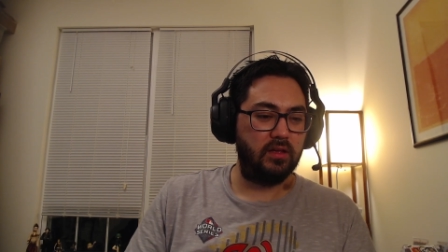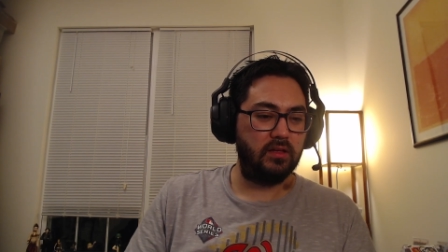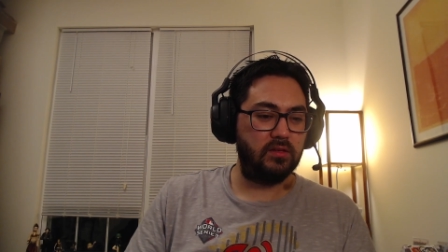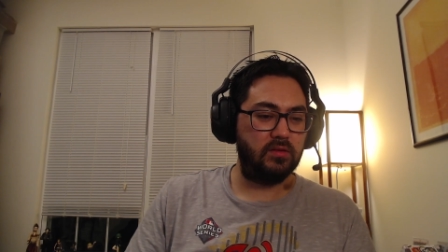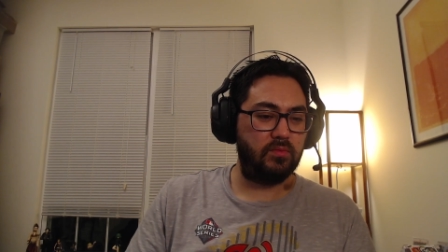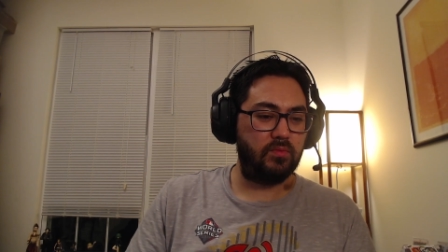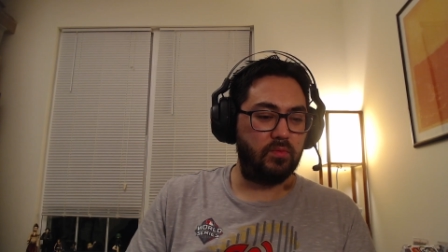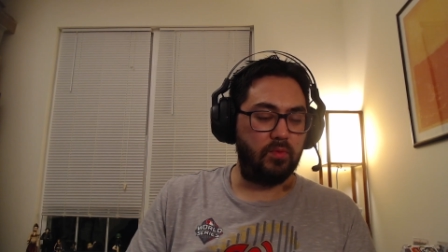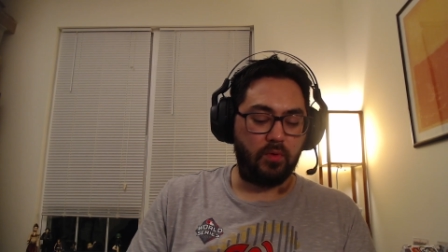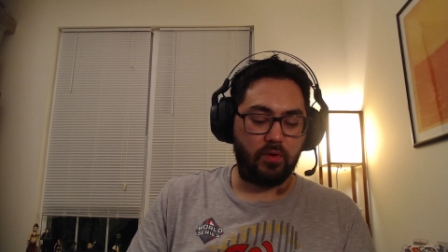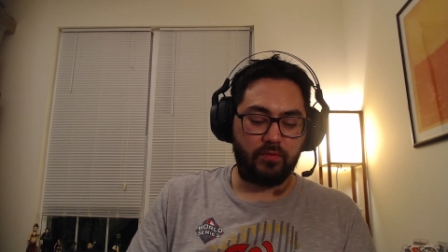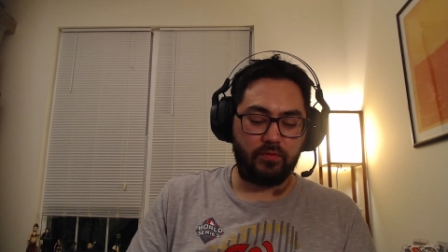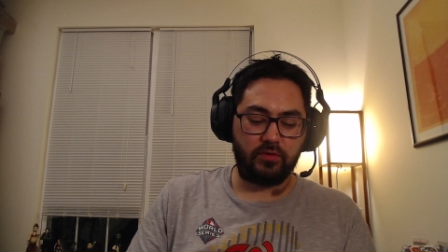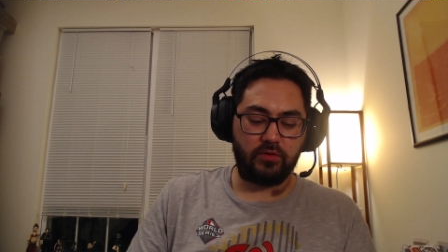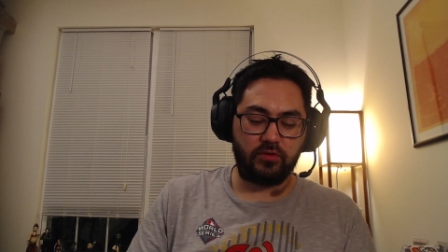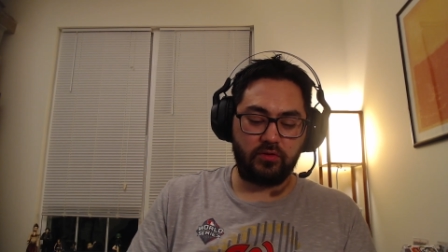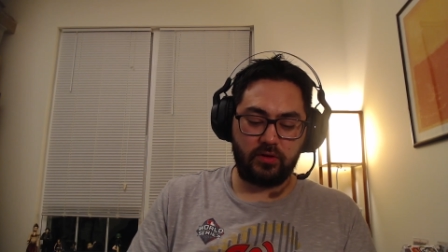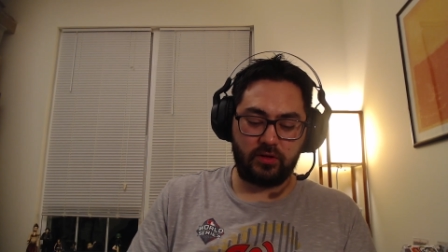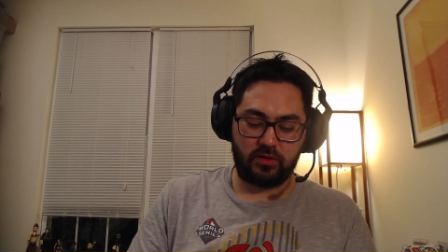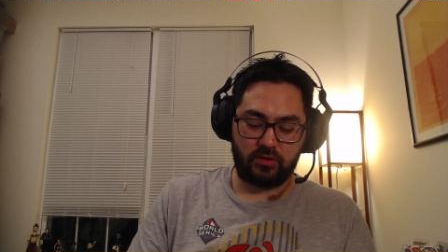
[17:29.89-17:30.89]
He's more of a
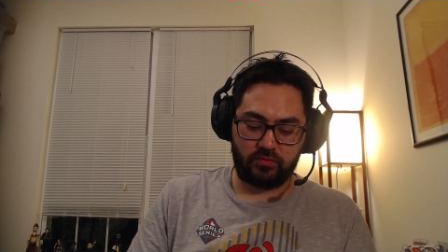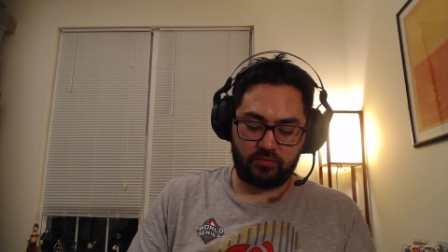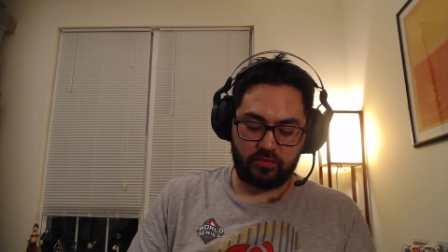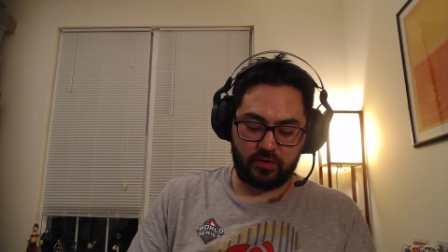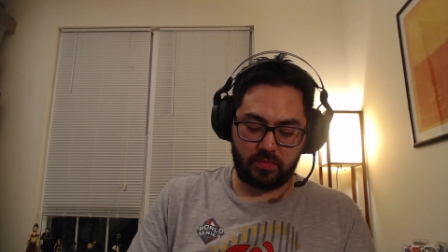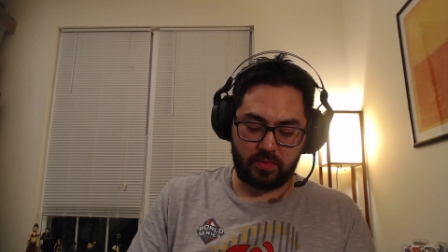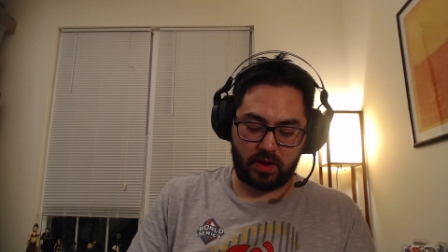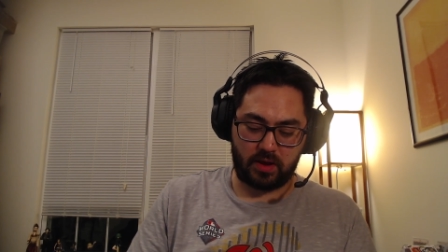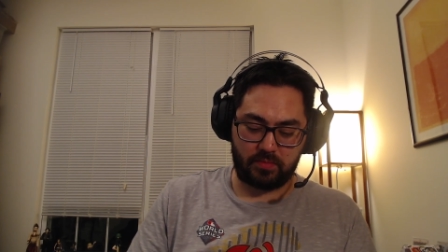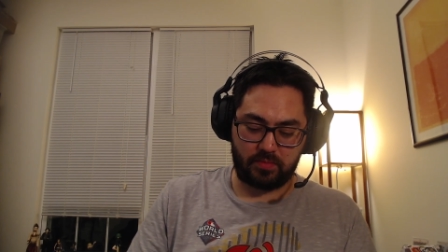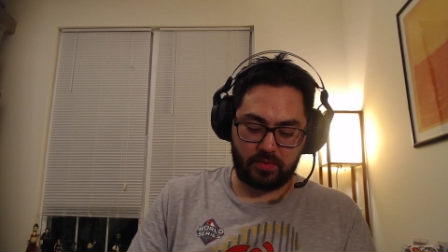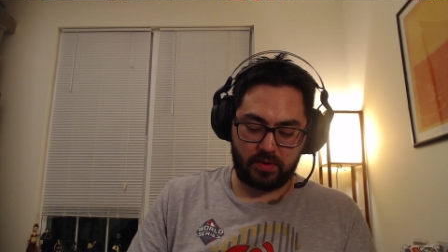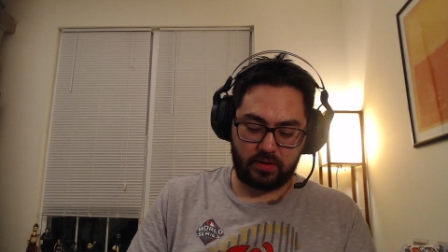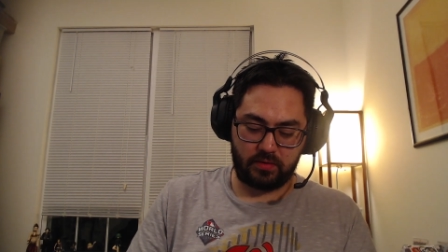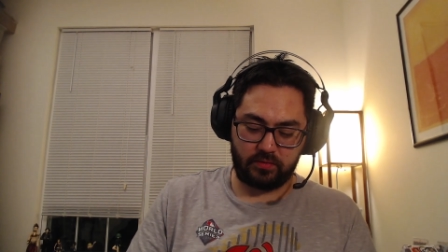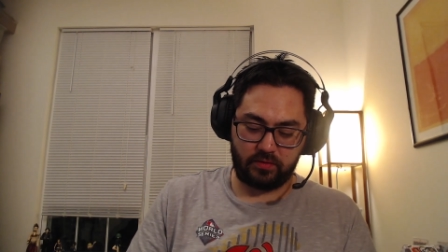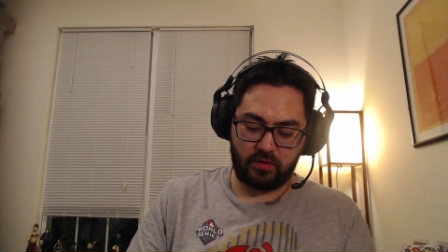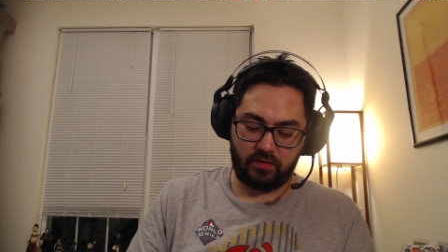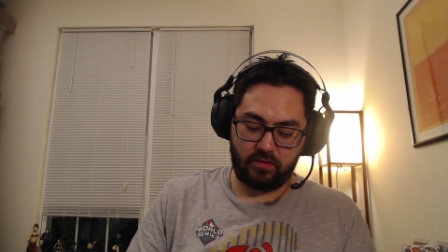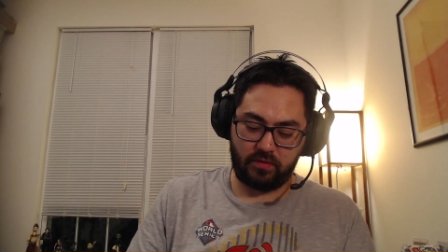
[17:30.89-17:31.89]
traditional running back, but
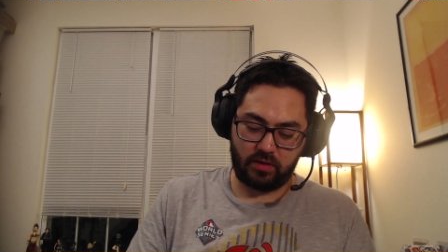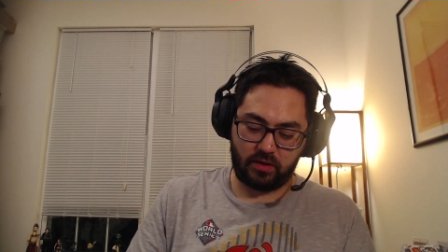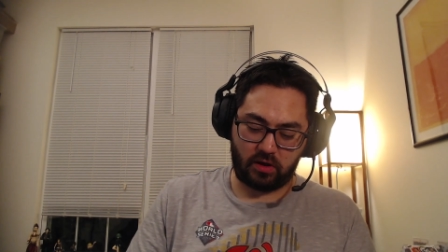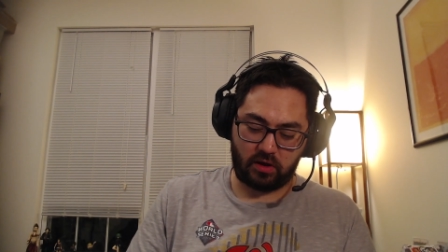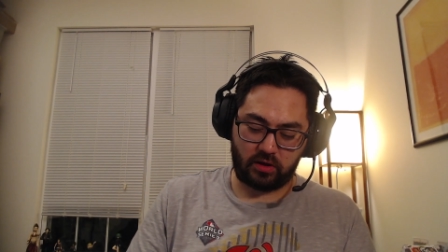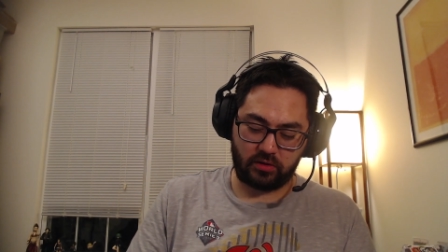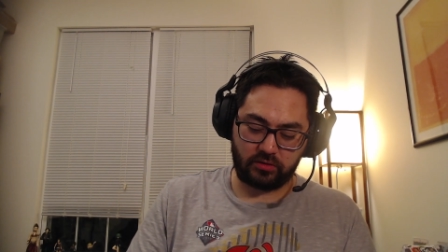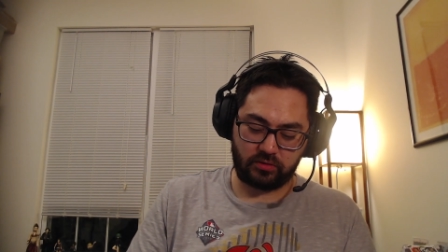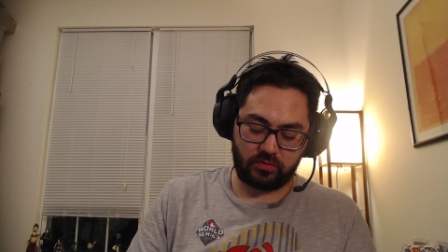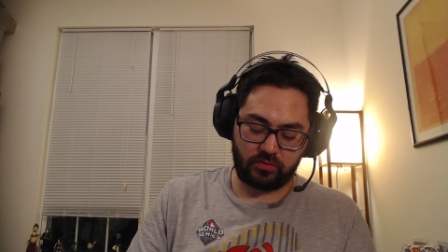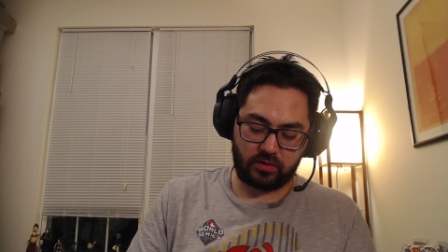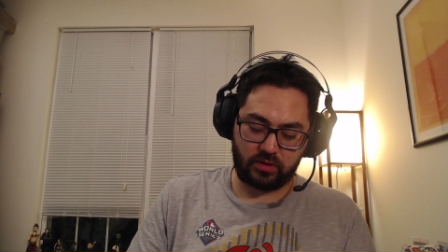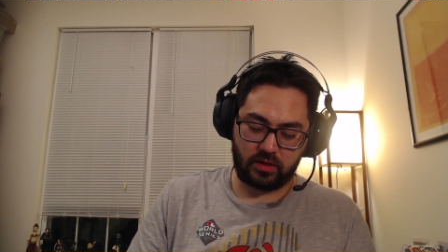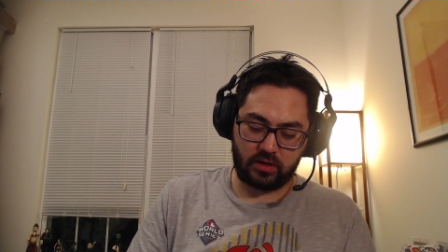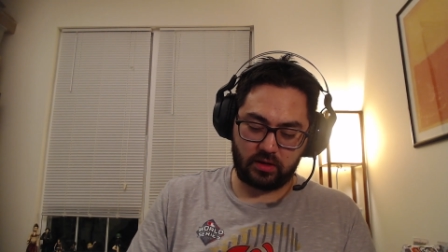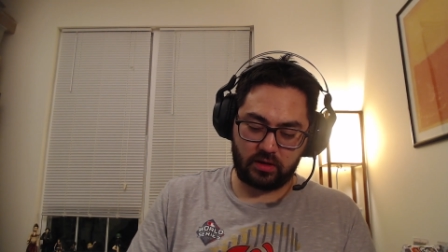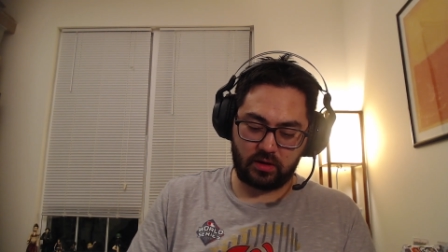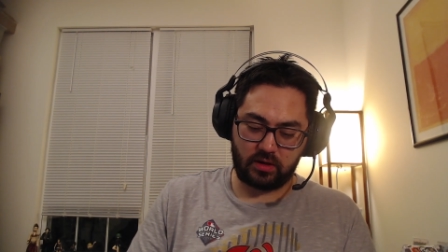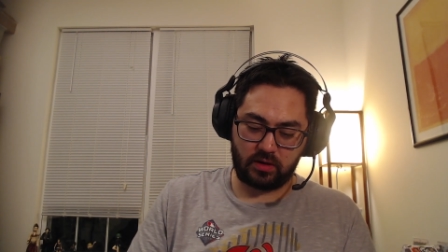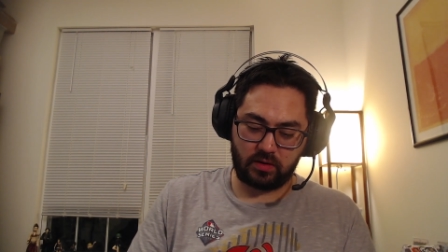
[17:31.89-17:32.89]
you also
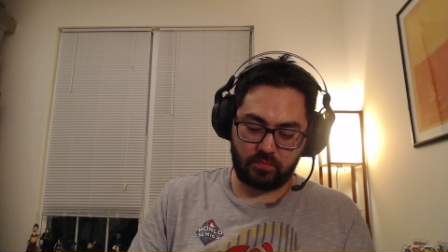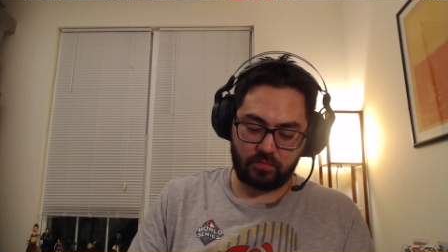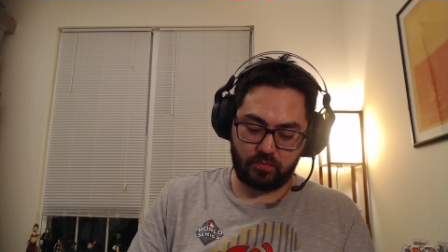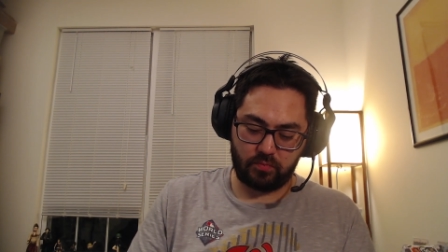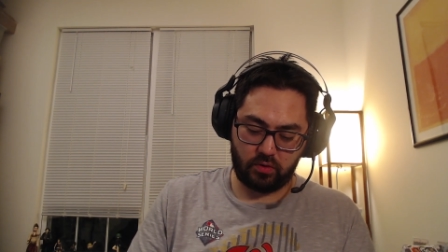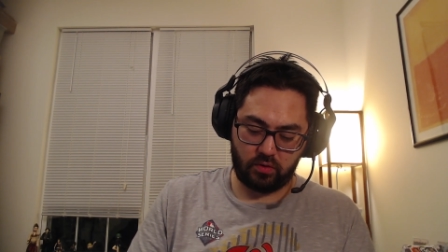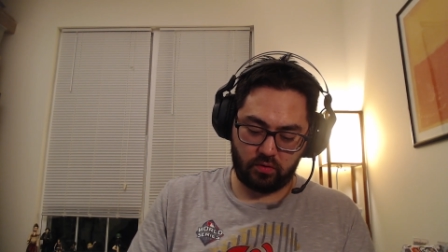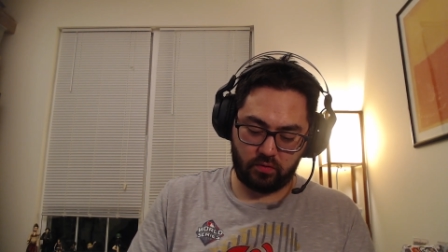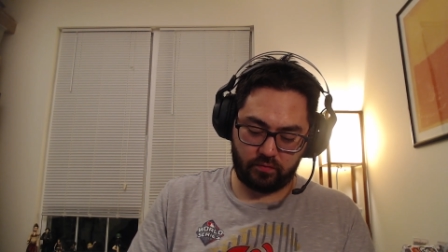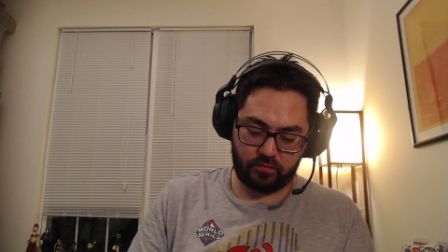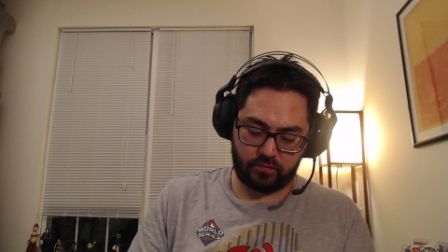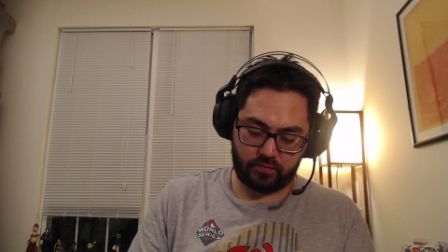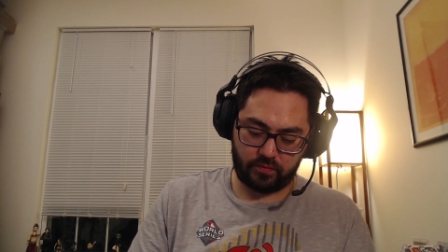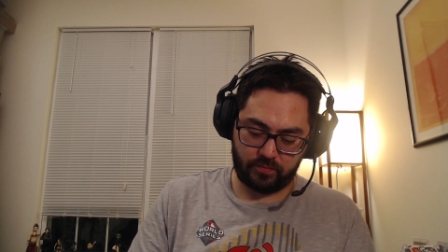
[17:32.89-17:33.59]
can move.